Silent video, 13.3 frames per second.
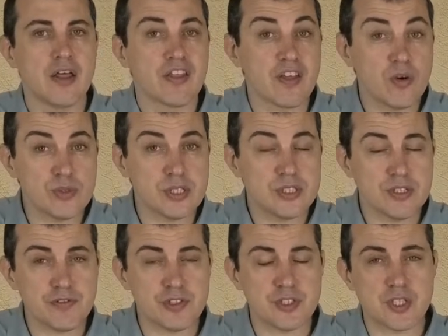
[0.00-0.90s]
The only
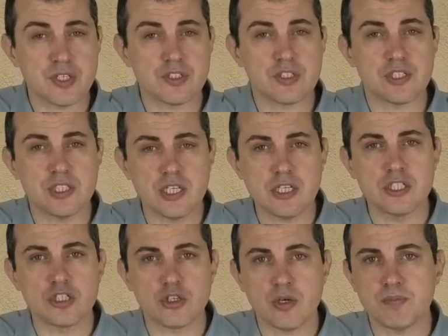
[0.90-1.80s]
difference is the SIG
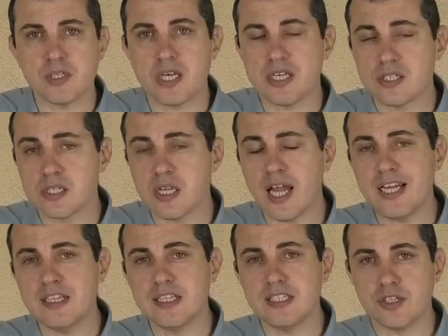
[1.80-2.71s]
script is
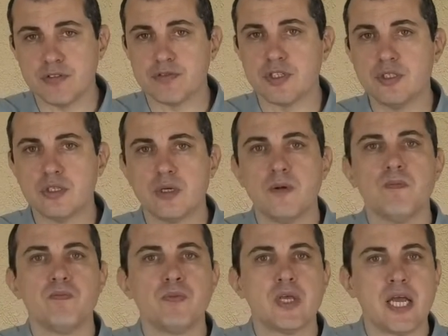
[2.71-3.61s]
slightly different
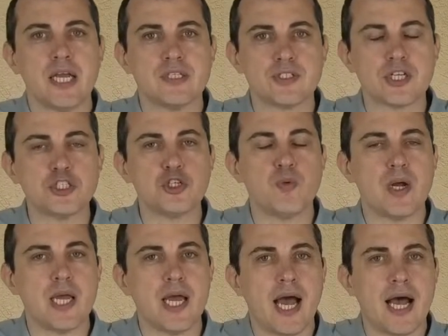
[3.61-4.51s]
in such a
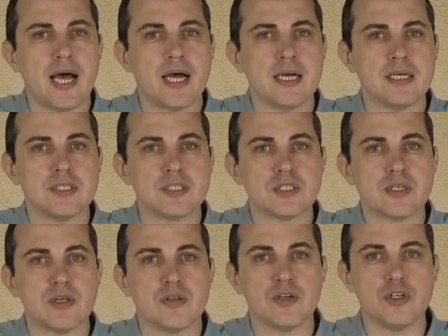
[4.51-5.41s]
way as
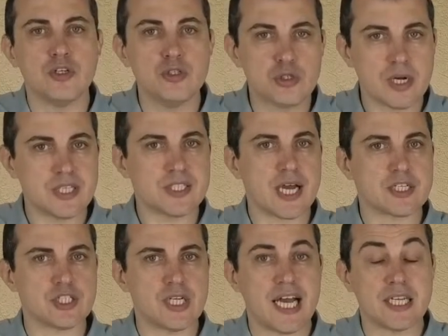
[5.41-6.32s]
the new
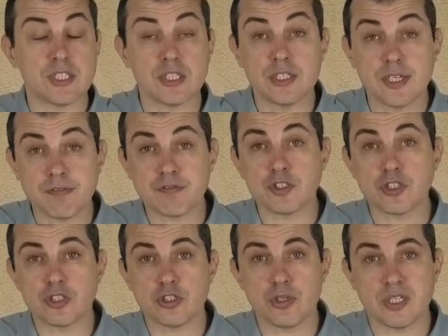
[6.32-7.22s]
transaction has a
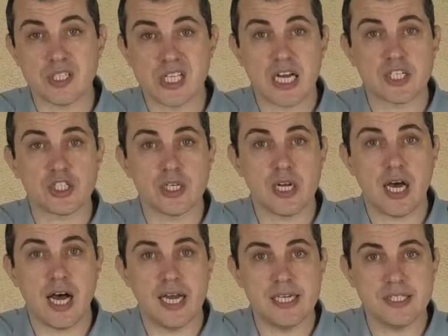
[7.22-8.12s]
different transaction
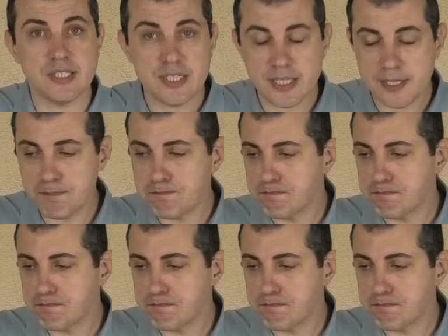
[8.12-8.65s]
ID.